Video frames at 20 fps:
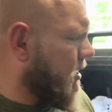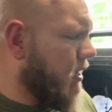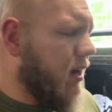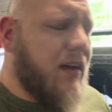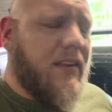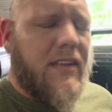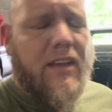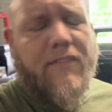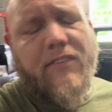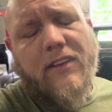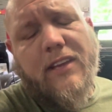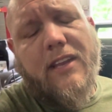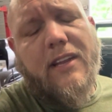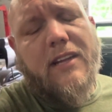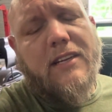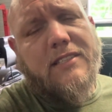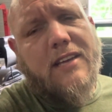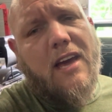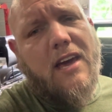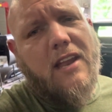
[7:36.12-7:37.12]
definitely getting
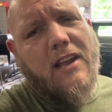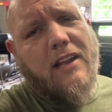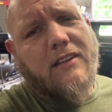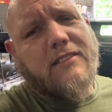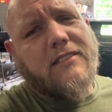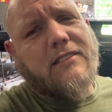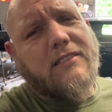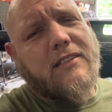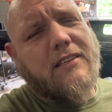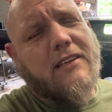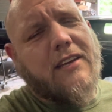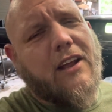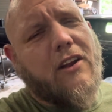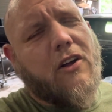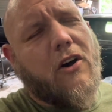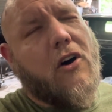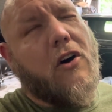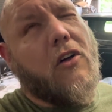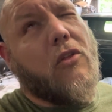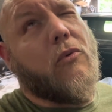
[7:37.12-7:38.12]
excited. I'm just looking at
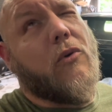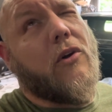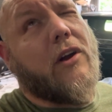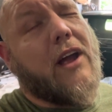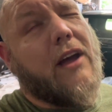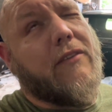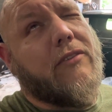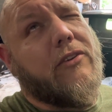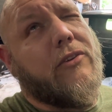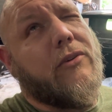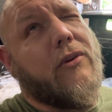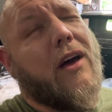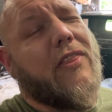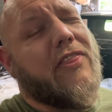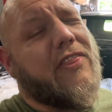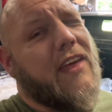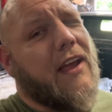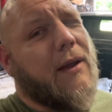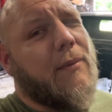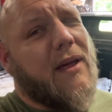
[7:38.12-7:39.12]
all the work I have to do. I
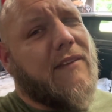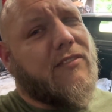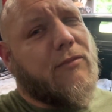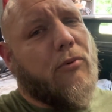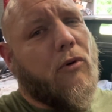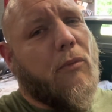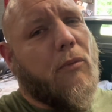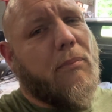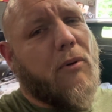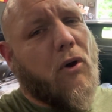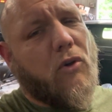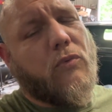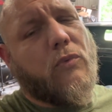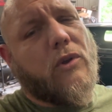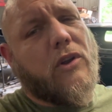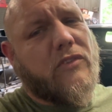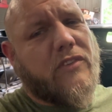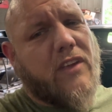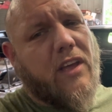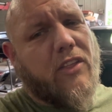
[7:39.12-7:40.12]
think I'm gonna have to pull both
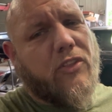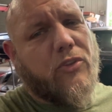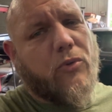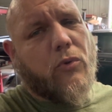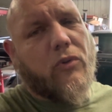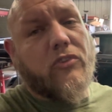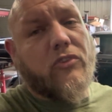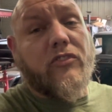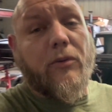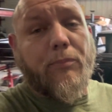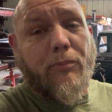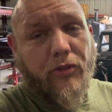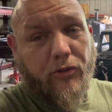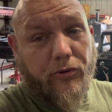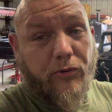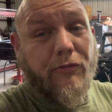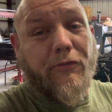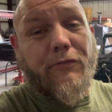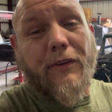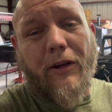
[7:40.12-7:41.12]
windows out of the doors to put the
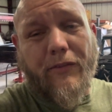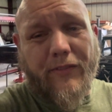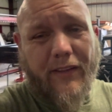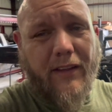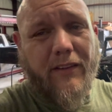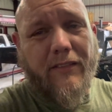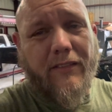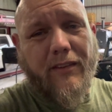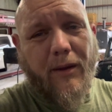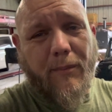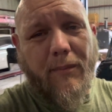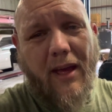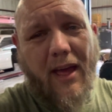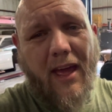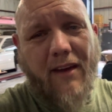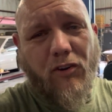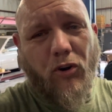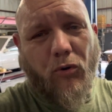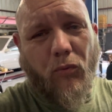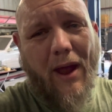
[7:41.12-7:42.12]
new felt in, so I'm not
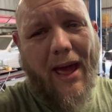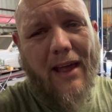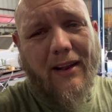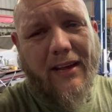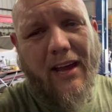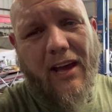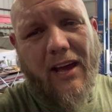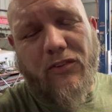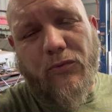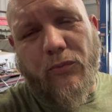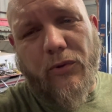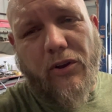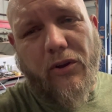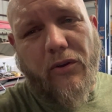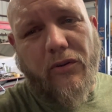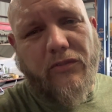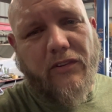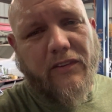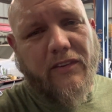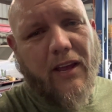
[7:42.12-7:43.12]
having a rattly ass
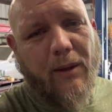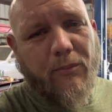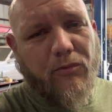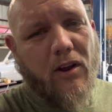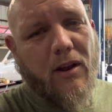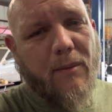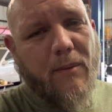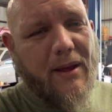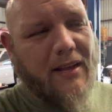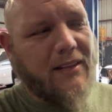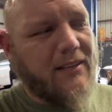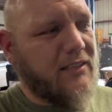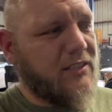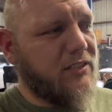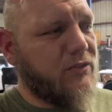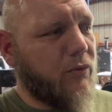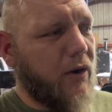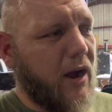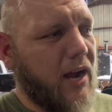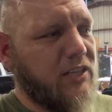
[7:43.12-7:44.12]
windows, because I am trying to make this
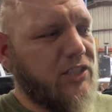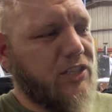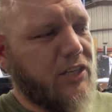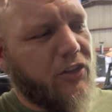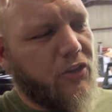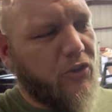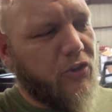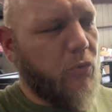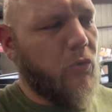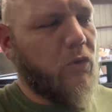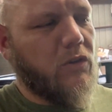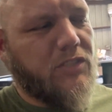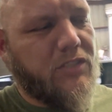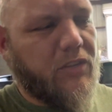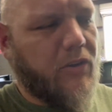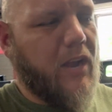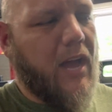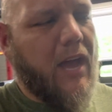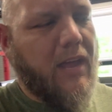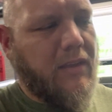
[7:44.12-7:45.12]
to where I shut the doors and
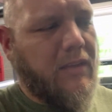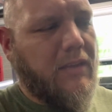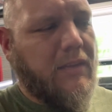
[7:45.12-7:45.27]
they're not